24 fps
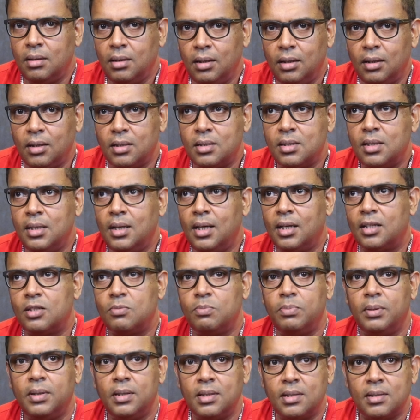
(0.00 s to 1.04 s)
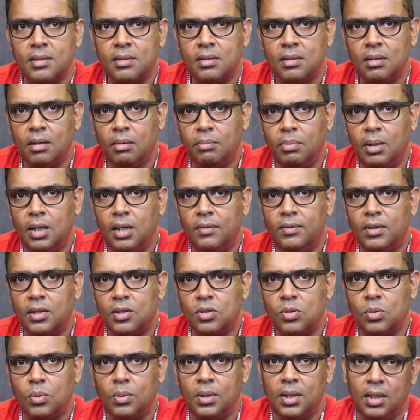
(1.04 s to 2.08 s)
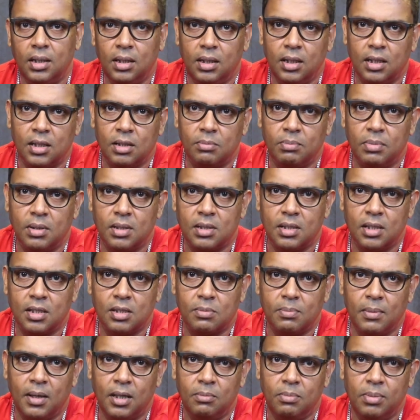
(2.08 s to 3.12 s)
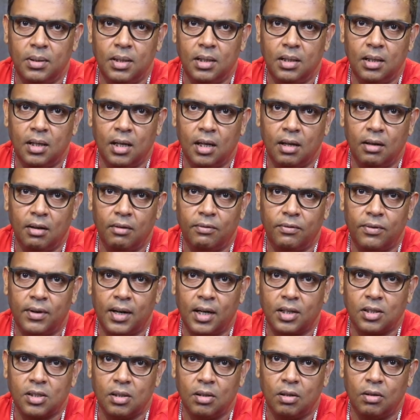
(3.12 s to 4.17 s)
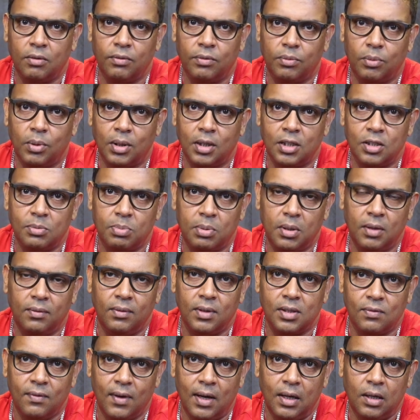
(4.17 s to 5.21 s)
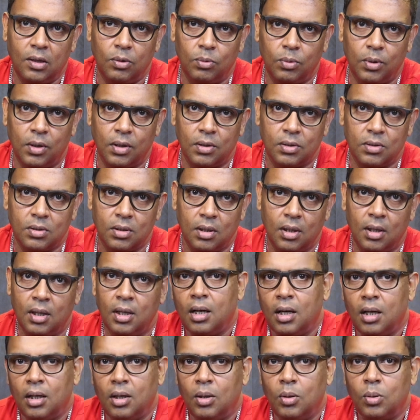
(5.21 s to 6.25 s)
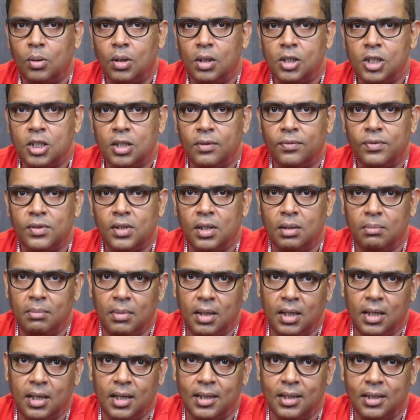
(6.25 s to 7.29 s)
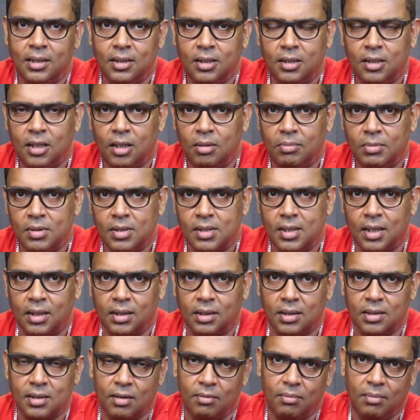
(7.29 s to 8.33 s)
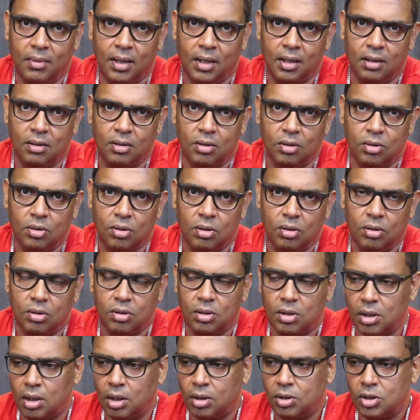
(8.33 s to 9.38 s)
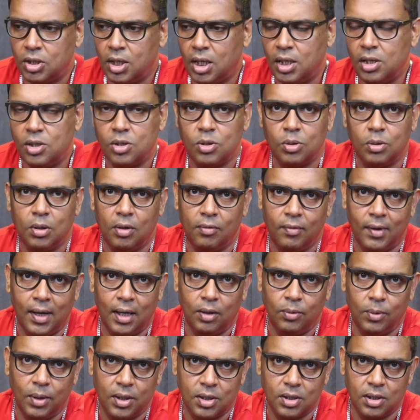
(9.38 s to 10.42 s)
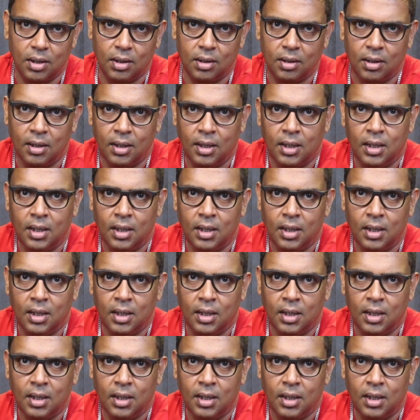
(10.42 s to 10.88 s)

Industry experts believe that Sony India's business might be a fraction of what its previous value was, and local shifts in media and entertainment sectors have made a change to the valuation.